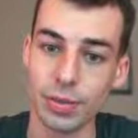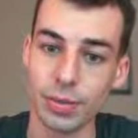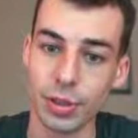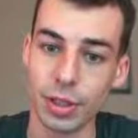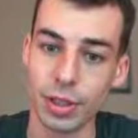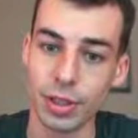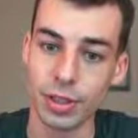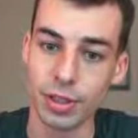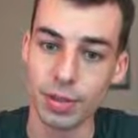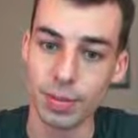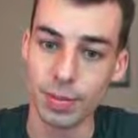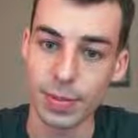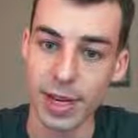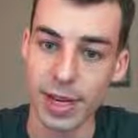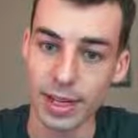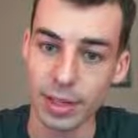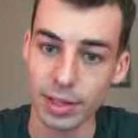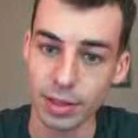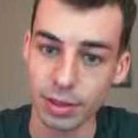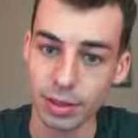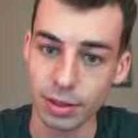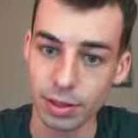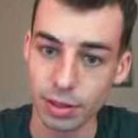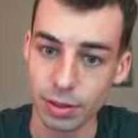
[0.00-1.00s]
plus
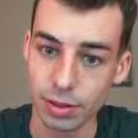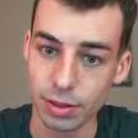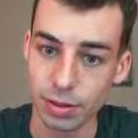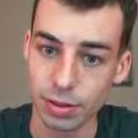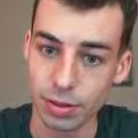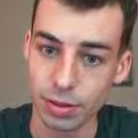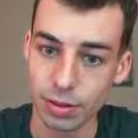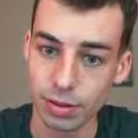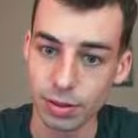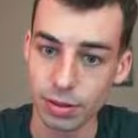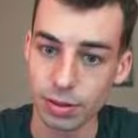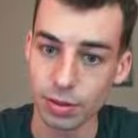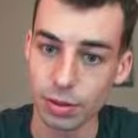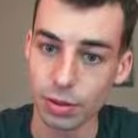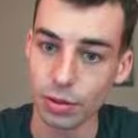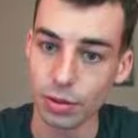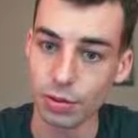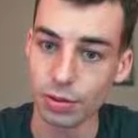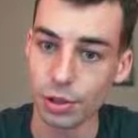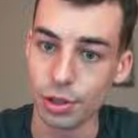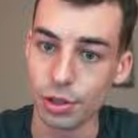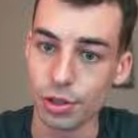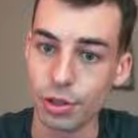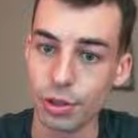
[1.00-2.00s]
max over
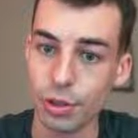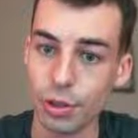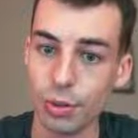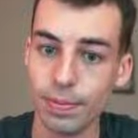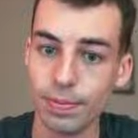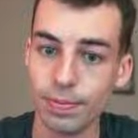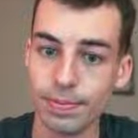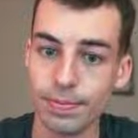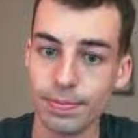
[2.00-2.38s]
2.